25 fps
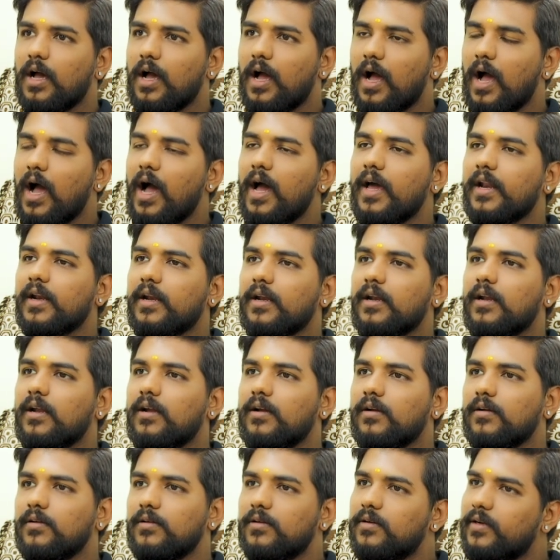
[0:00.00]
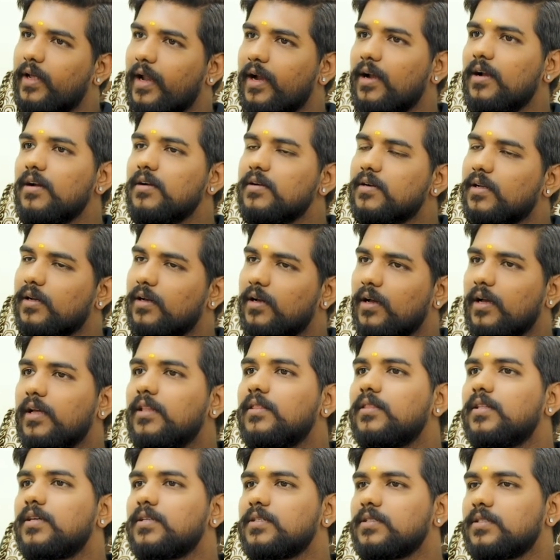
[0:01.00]
are dealt
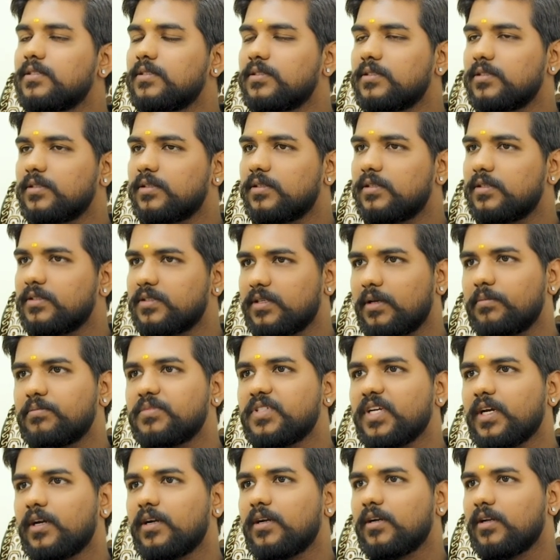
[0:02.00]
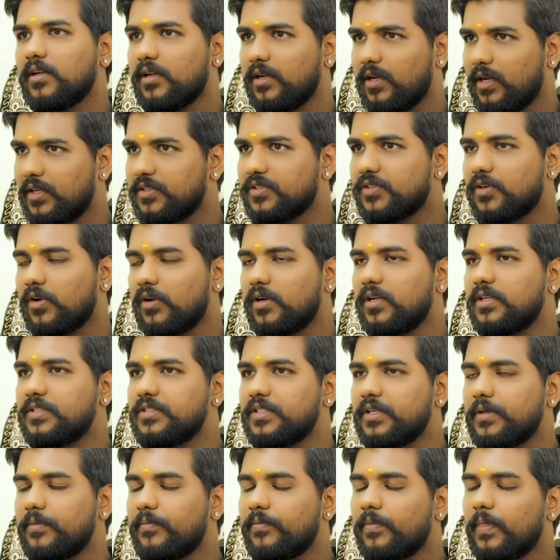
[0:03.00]
in this subject,
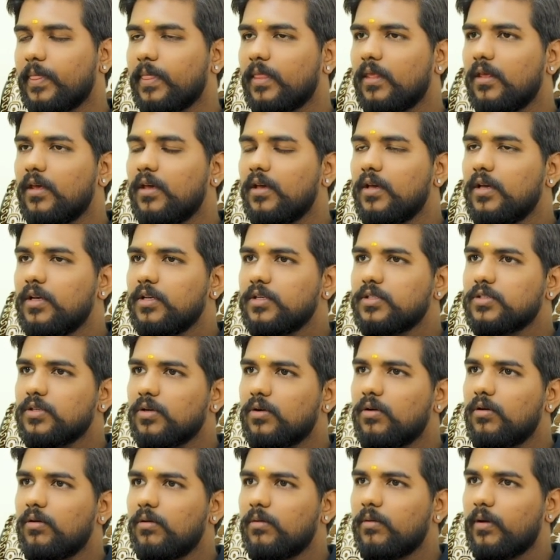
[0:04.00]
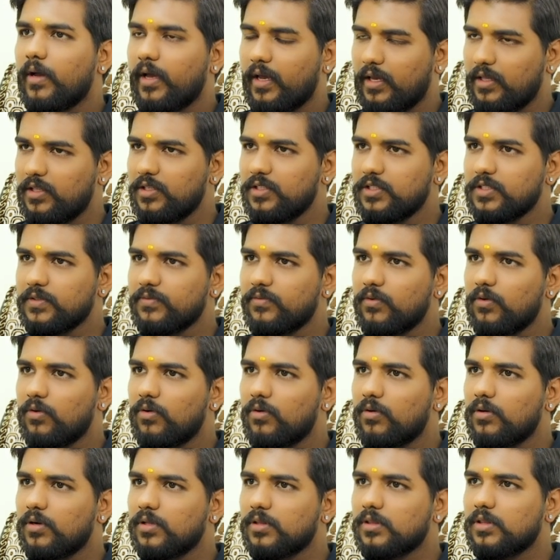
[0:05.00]
astrology. So,
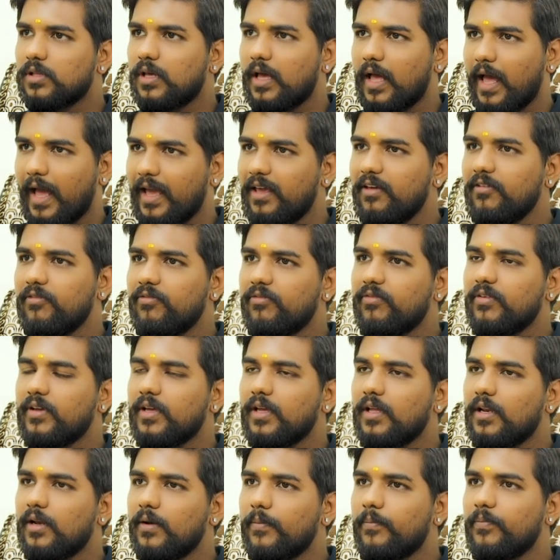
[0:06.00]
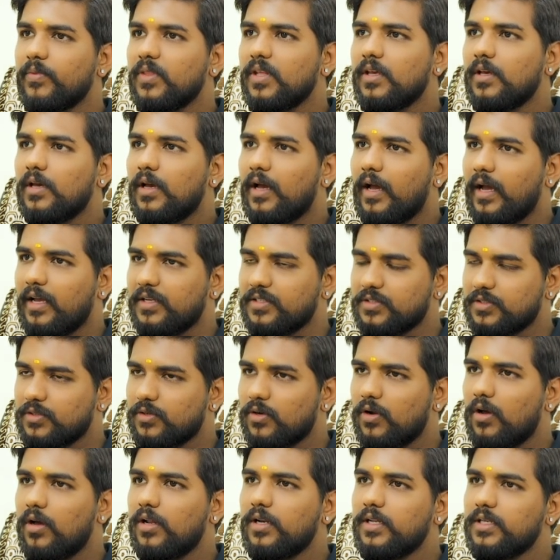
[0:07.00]
henceforth, I feel
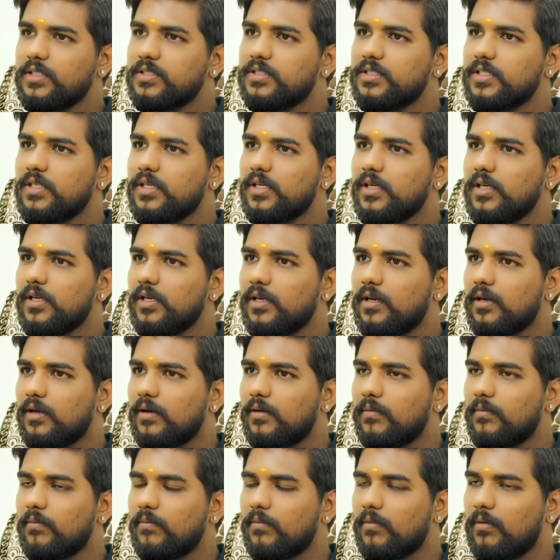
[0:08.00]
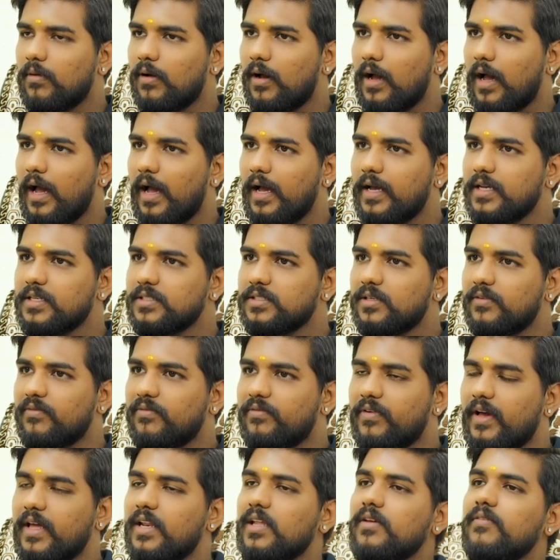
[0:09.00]
astrology has a
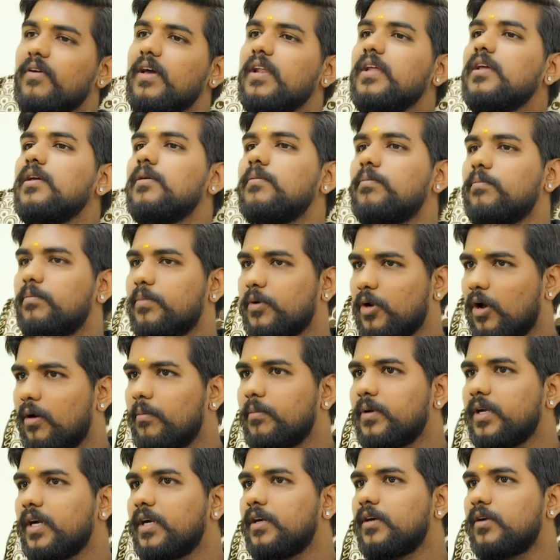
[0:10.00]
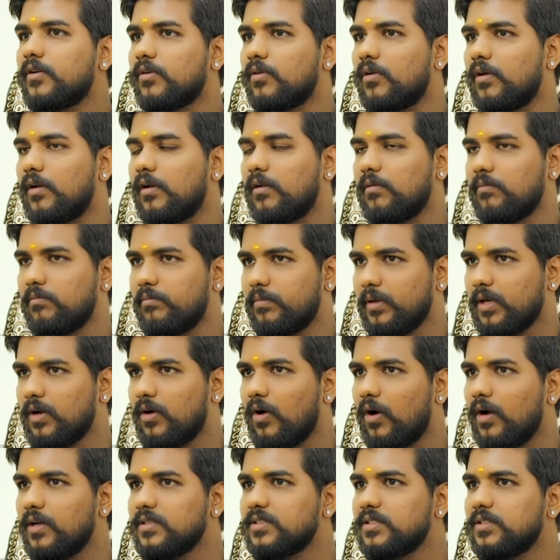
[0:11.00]
very, very prominent role,
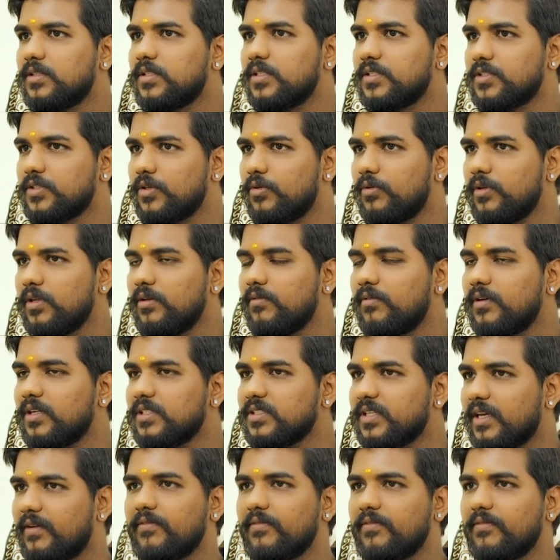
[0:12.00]
because in this universe,